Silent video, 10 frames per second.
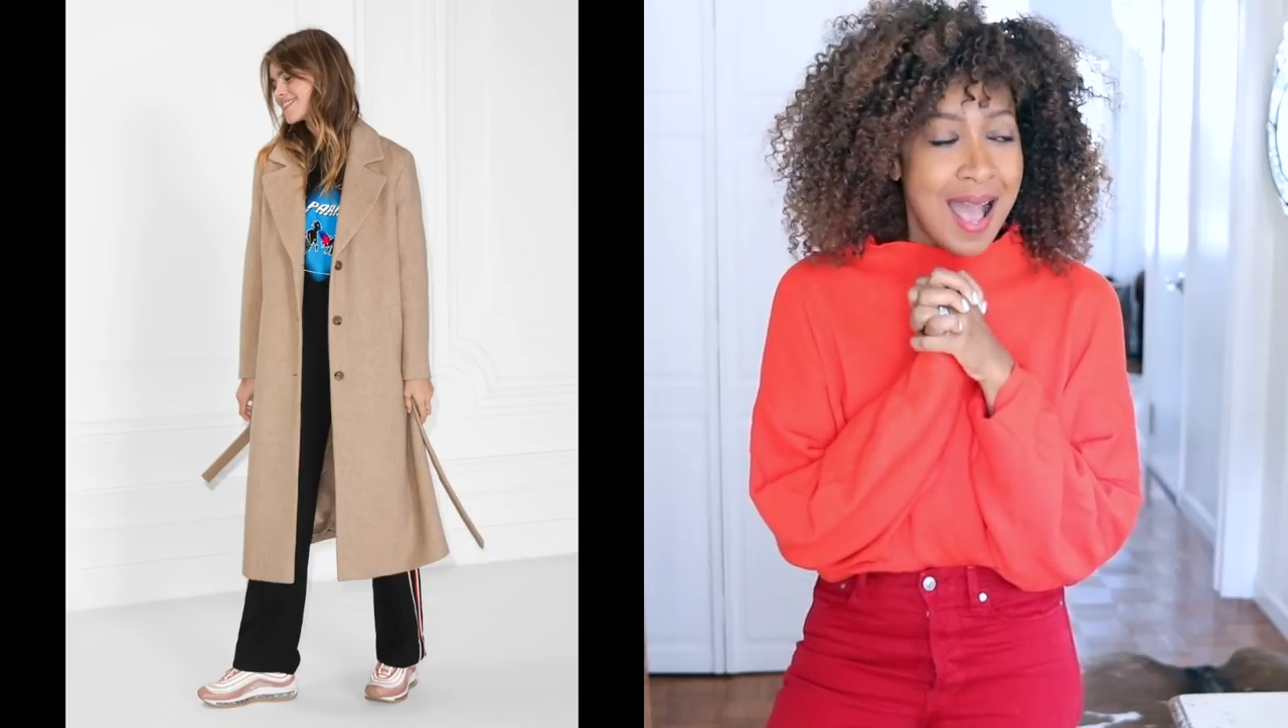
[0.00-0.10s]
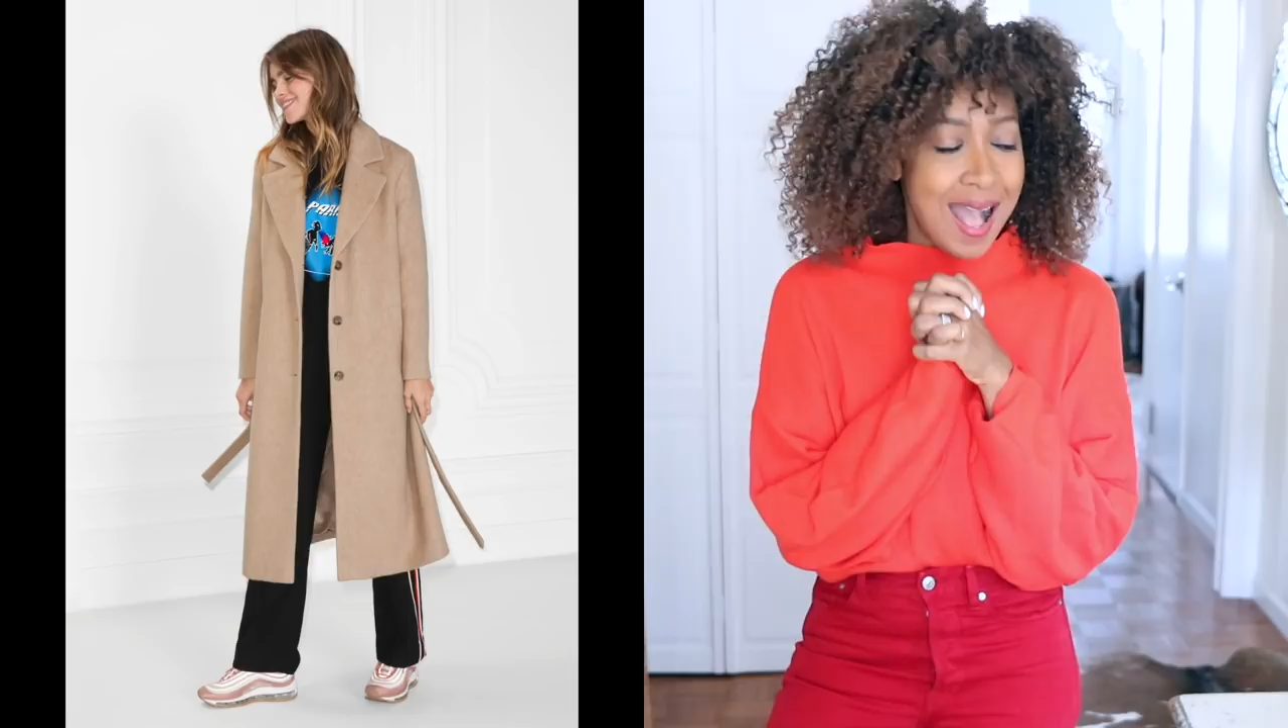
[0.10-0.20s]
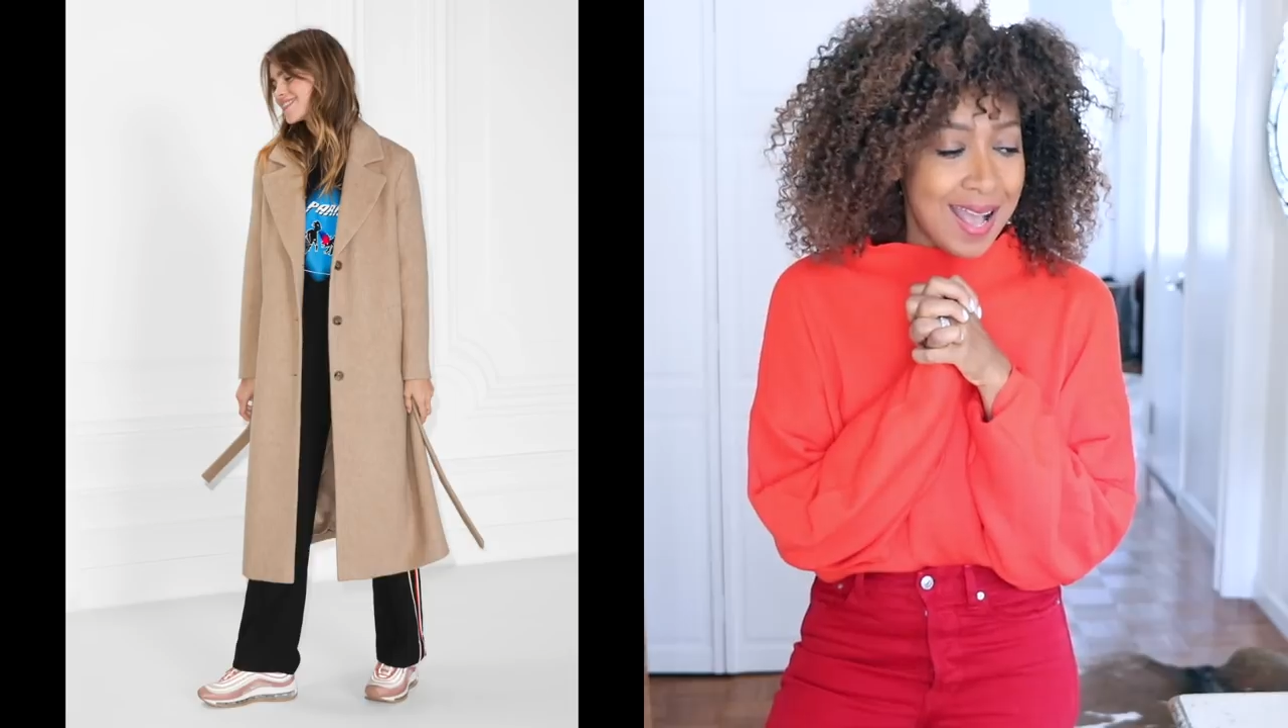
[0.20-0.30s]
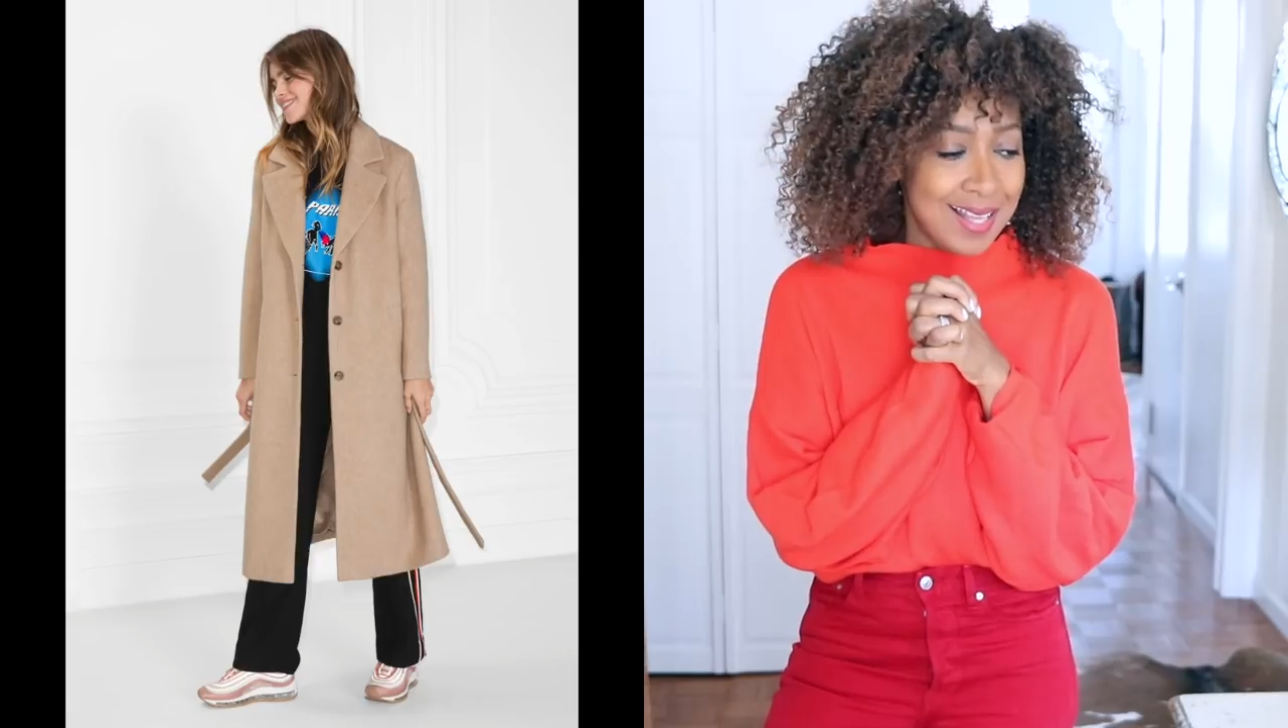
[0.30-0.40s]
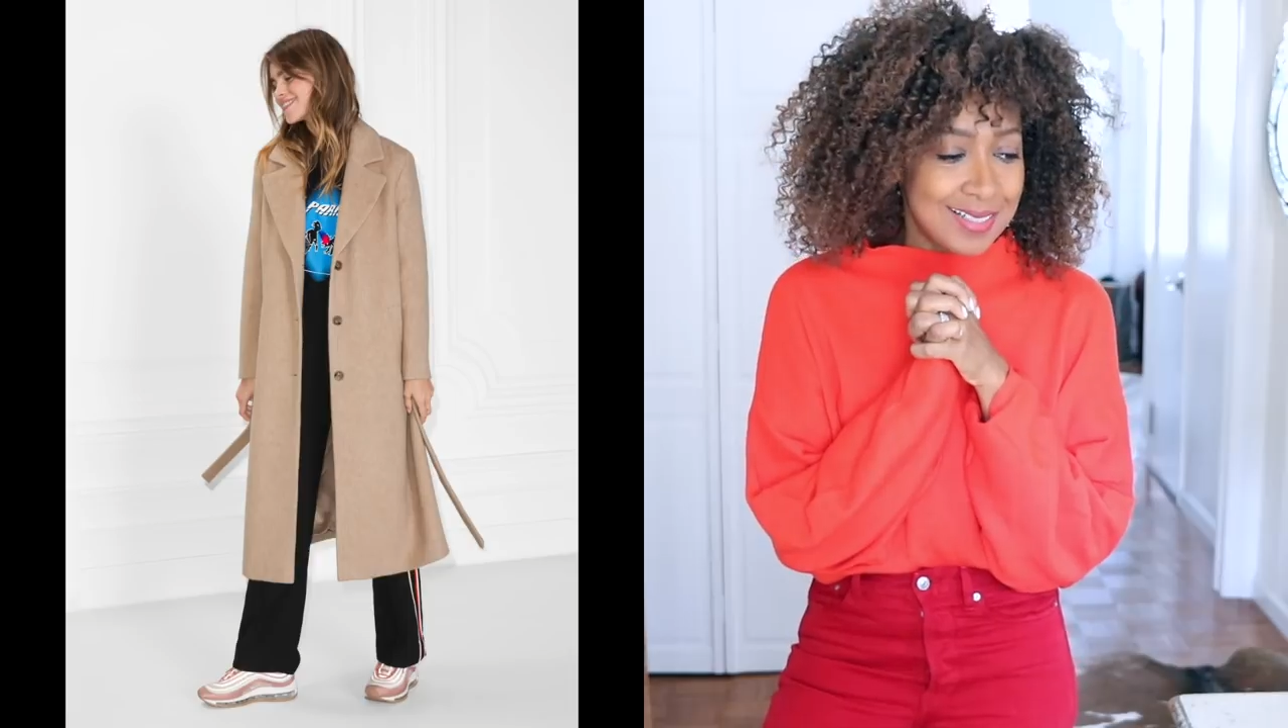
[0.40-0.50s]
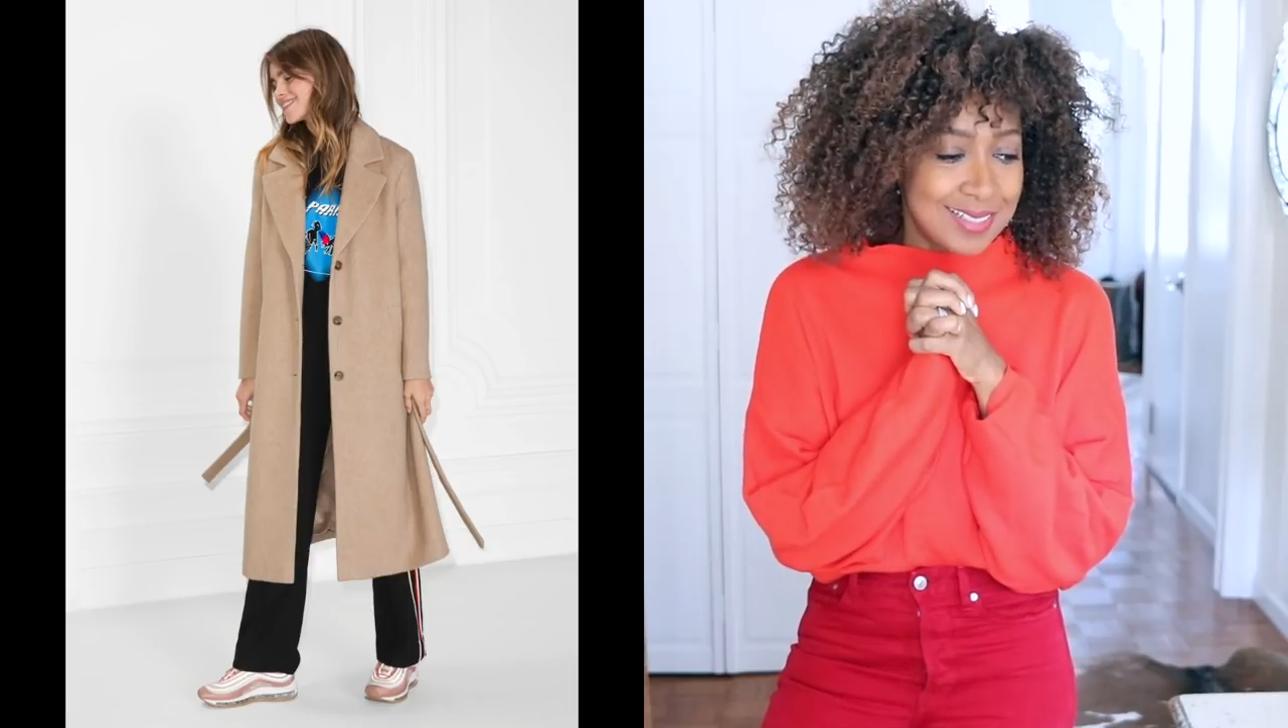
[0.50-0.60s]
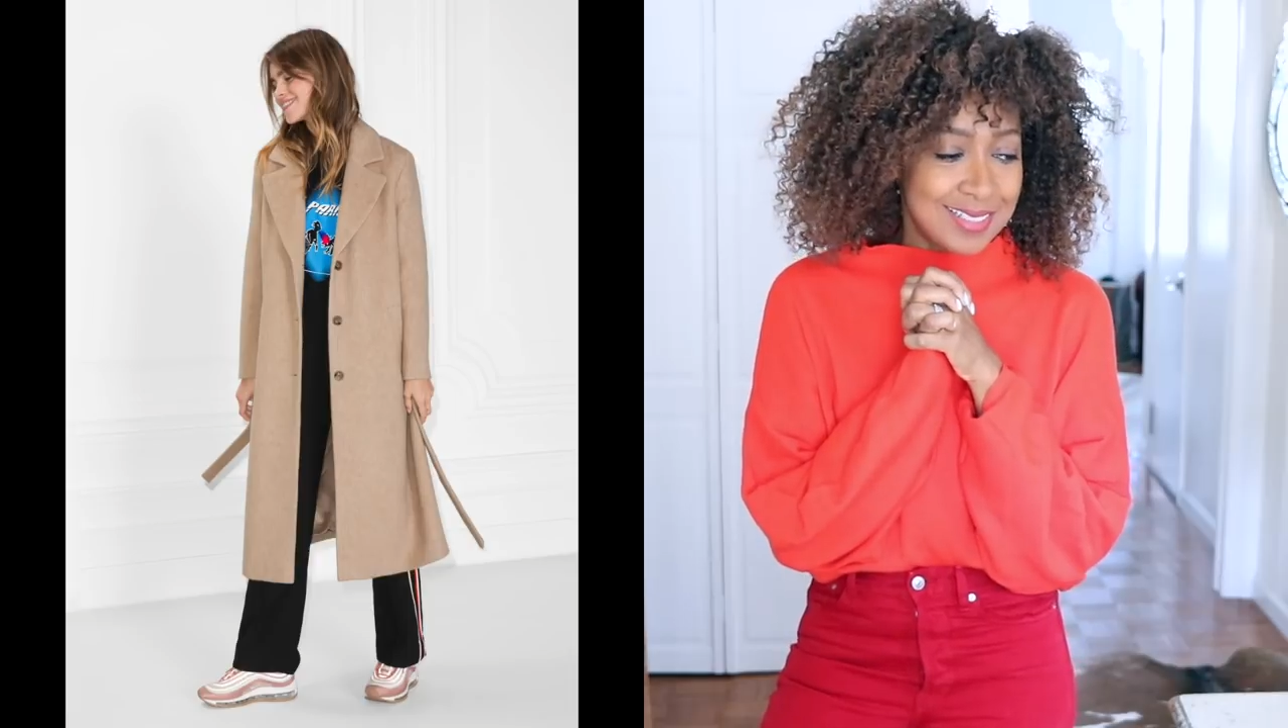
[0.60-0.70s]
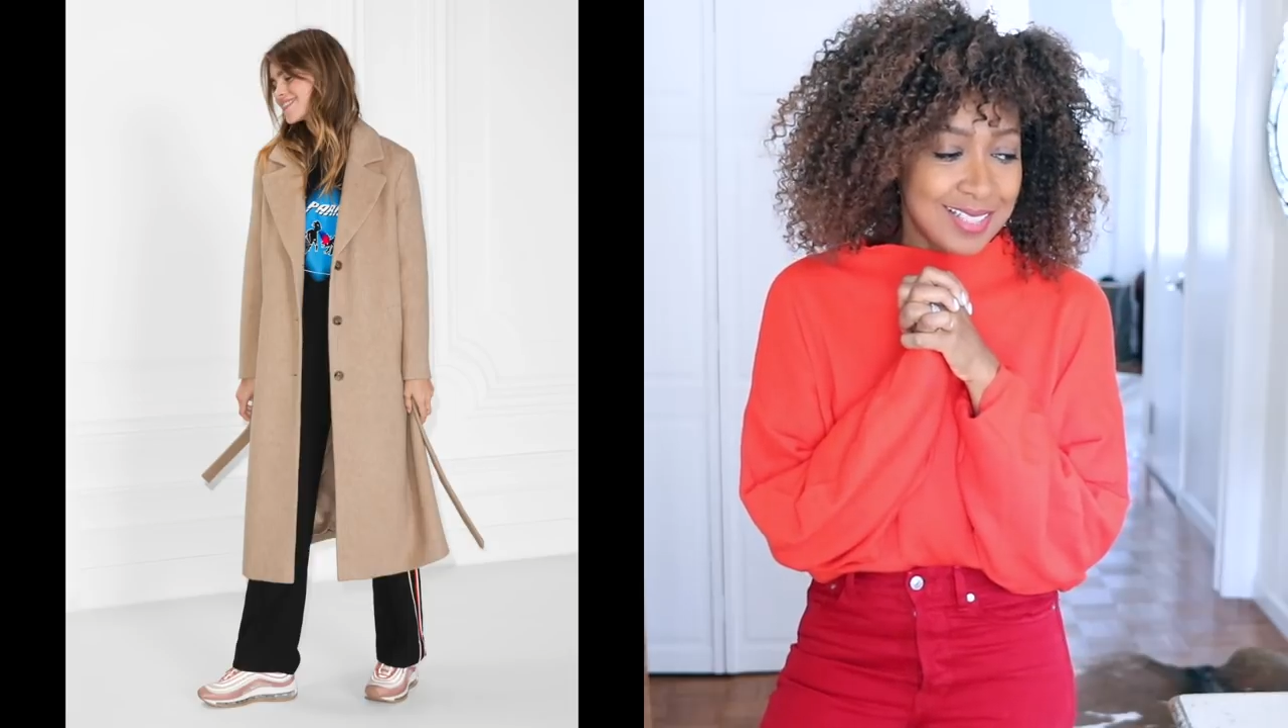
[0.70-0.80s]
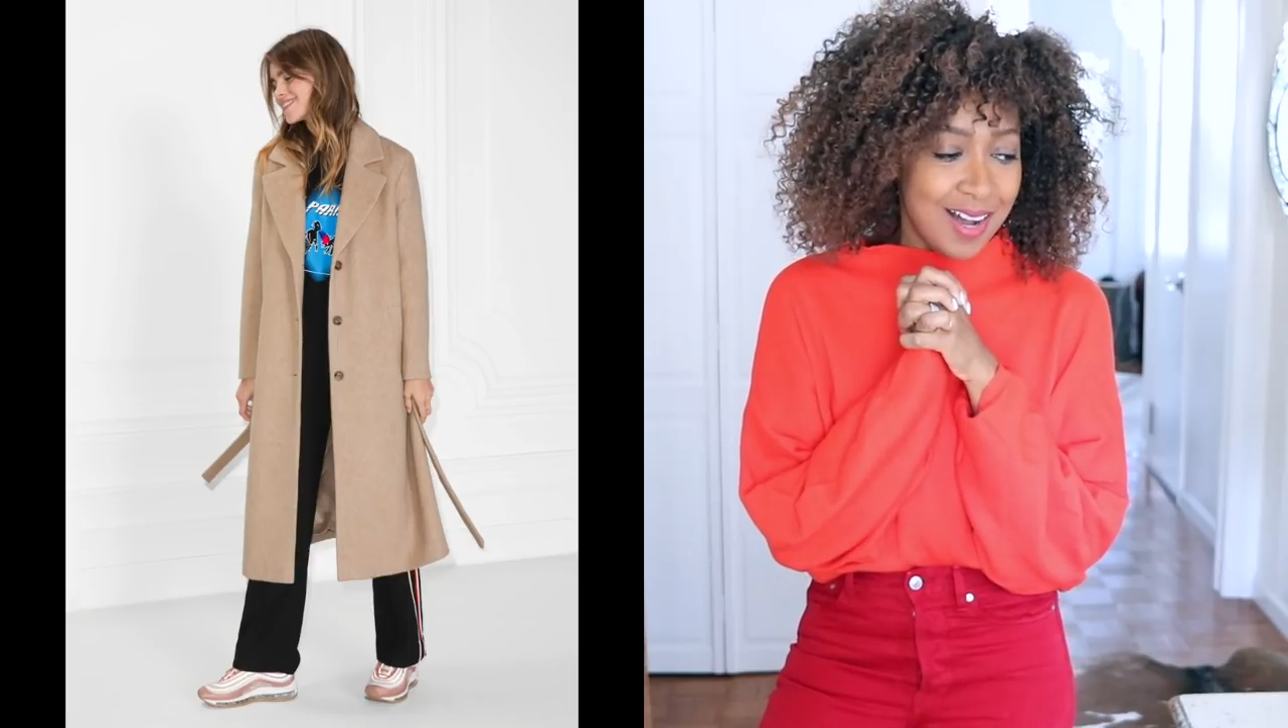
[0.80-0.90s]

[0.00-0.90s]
and